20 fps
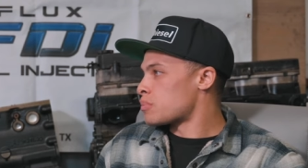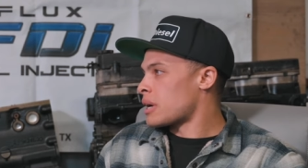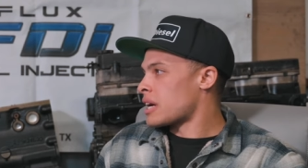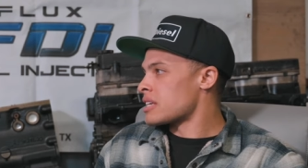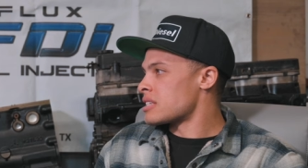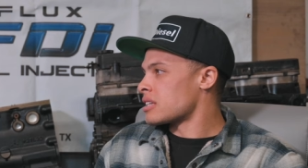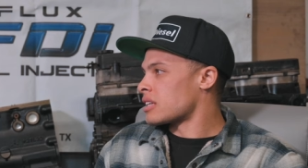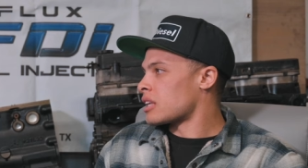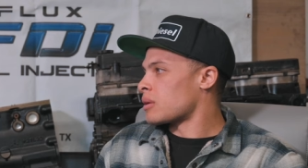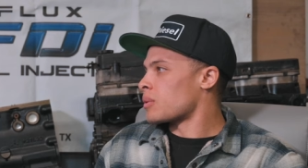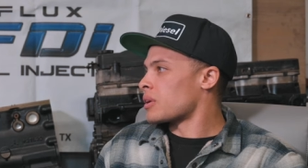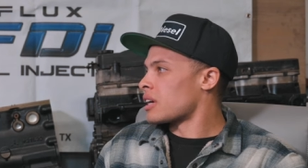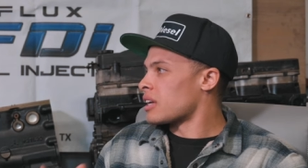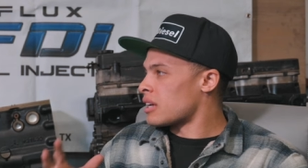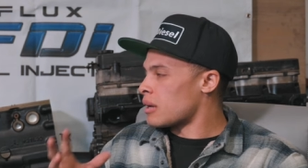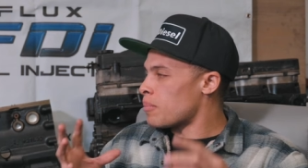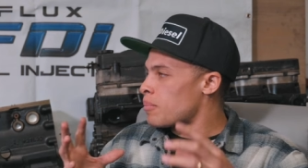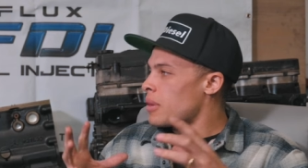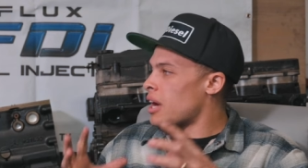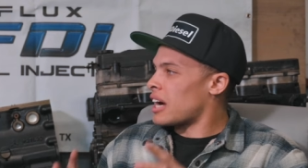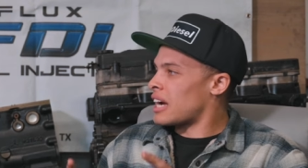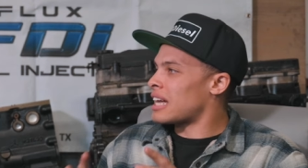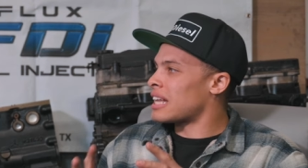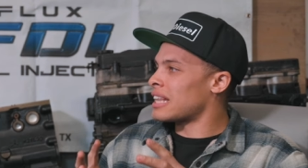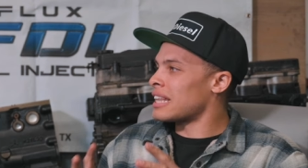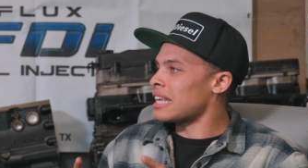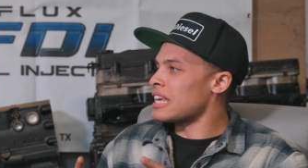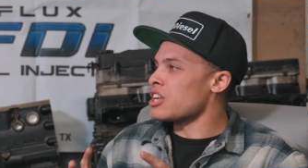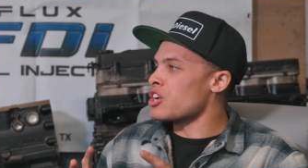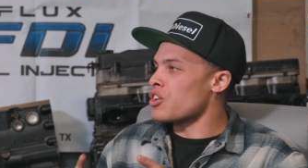Basically, we're getting a
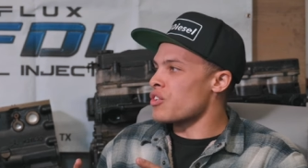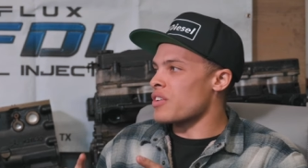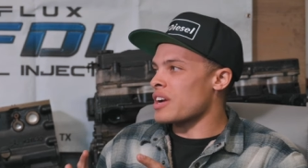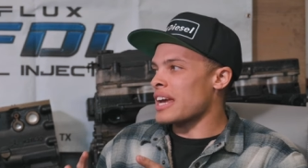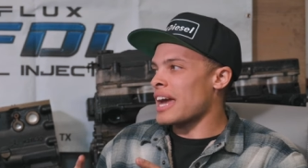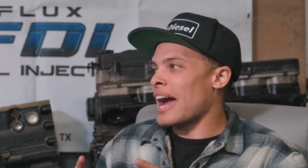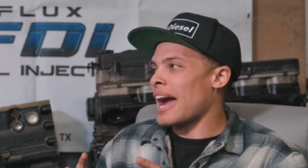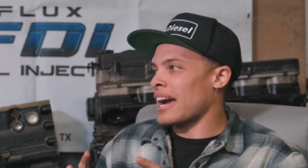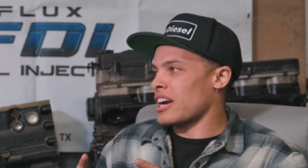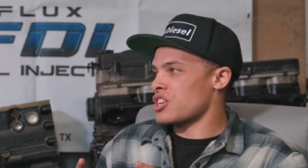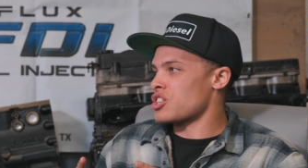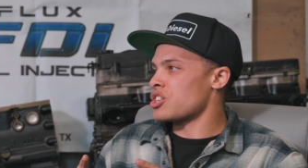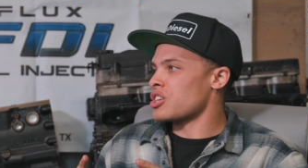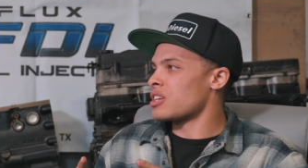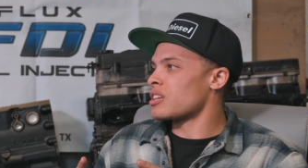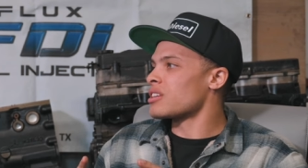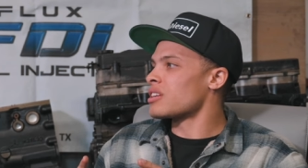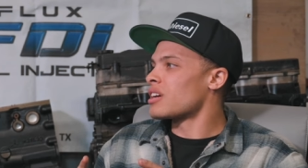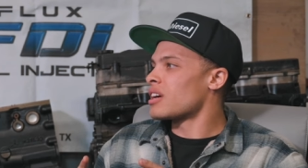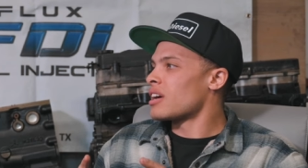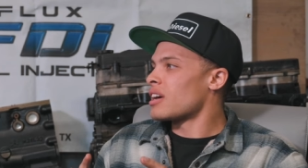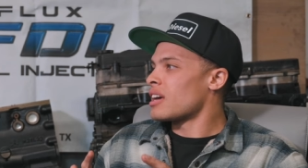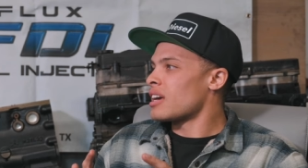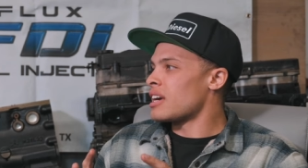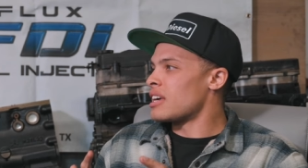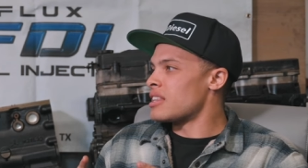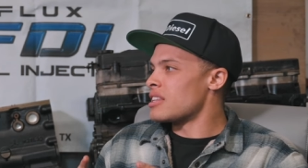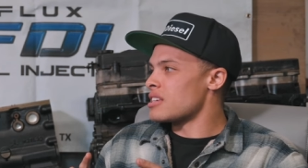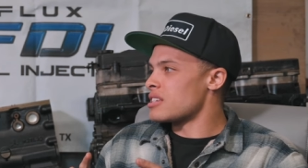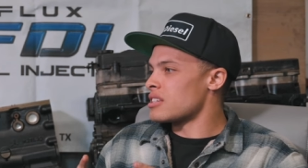cleaner reaction
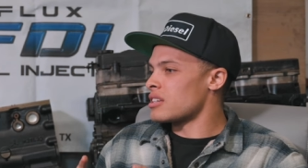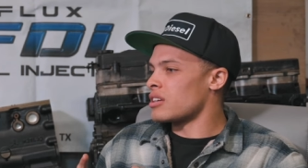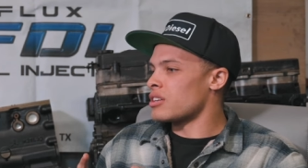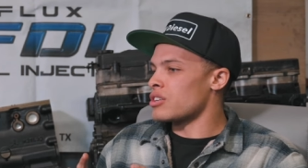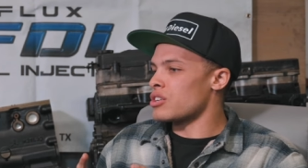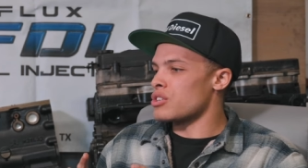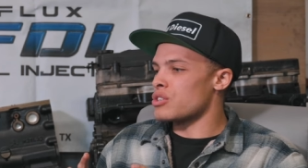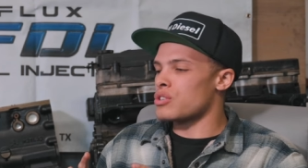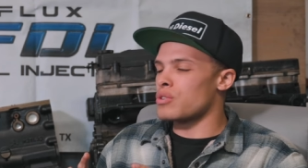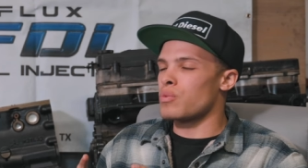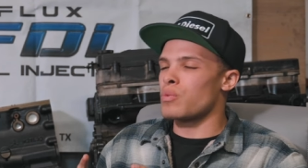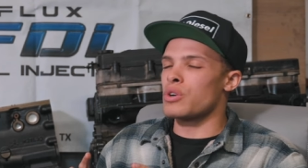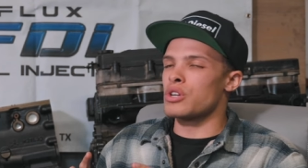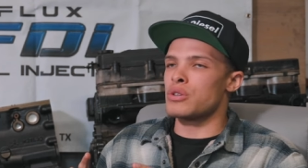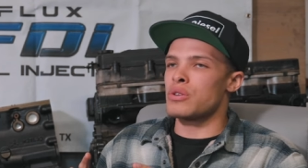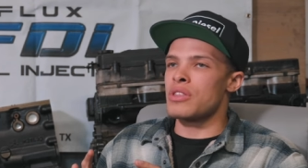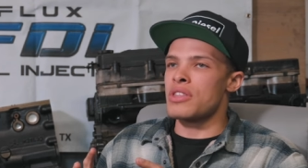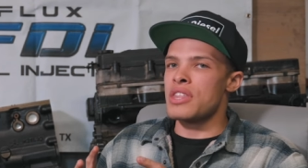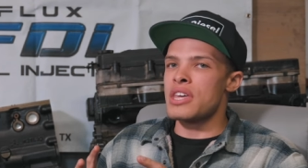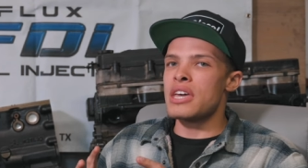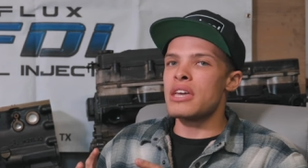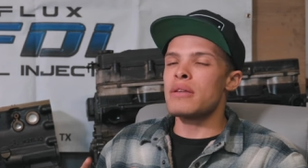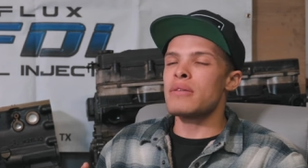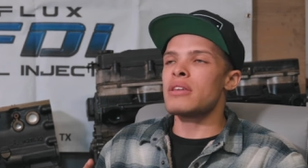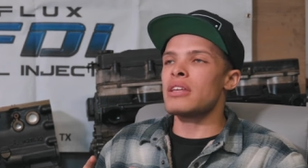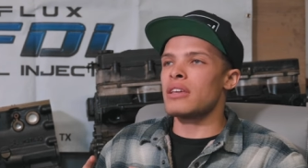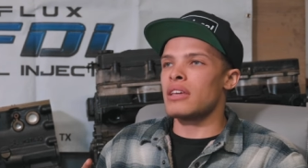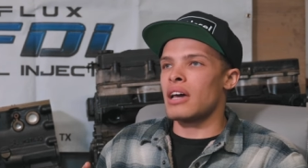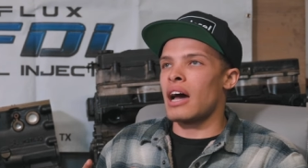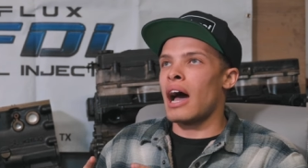in the cylinders, yep. which
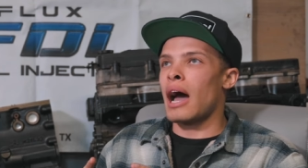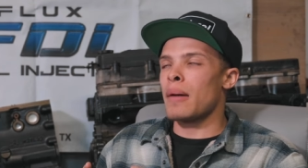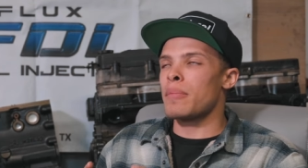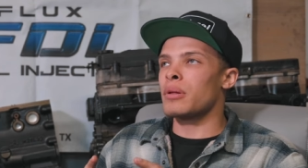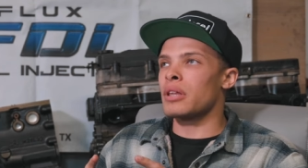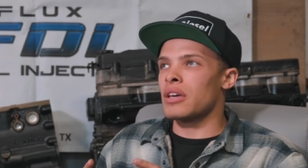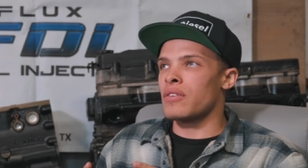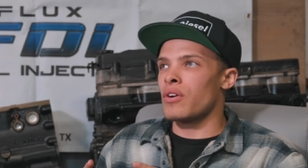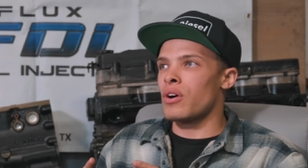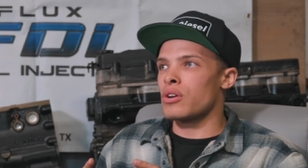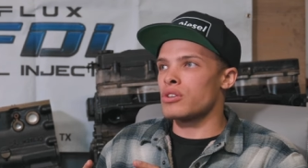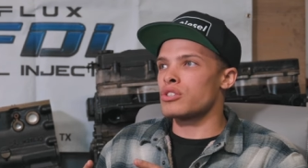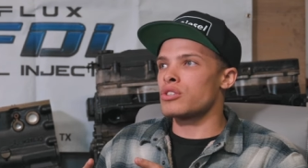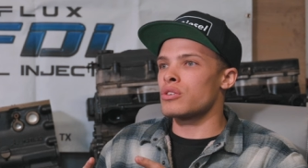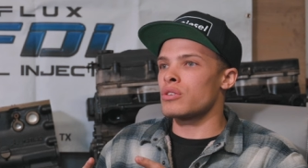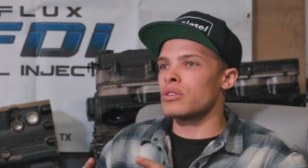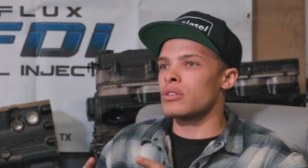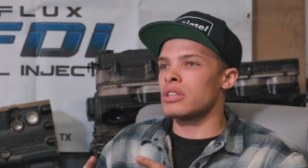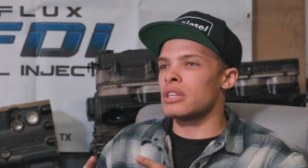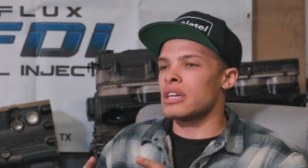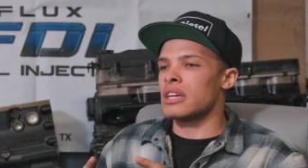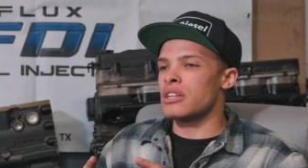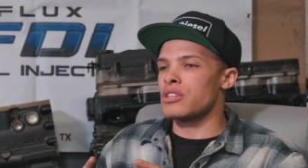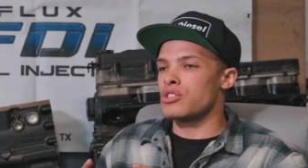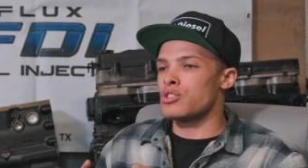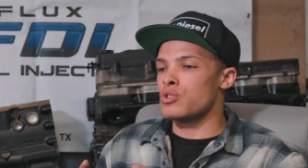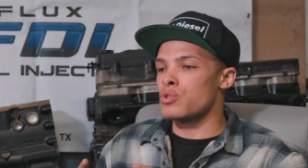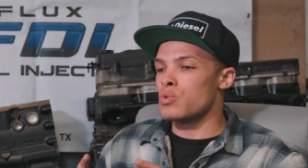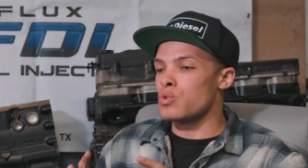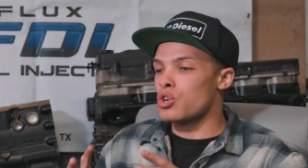then I believe also
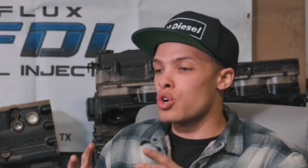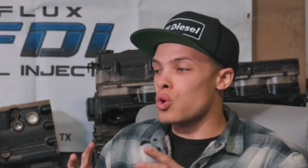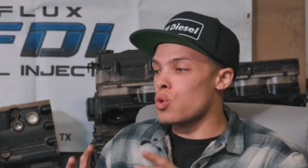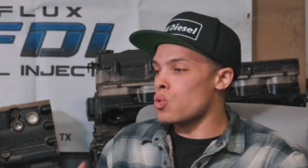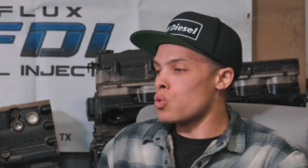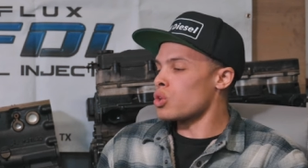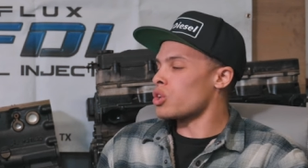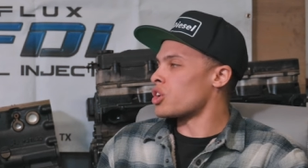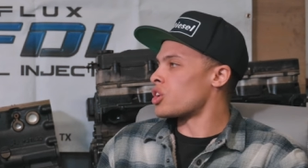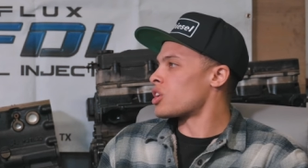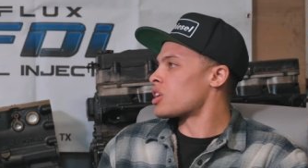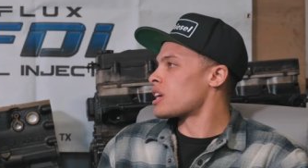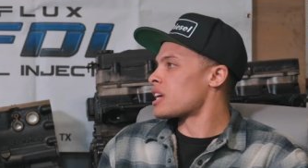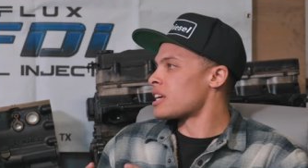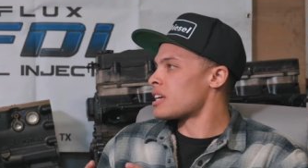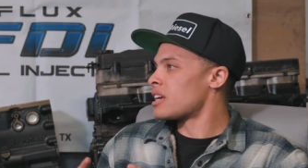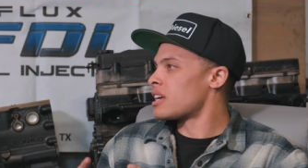leads to cooler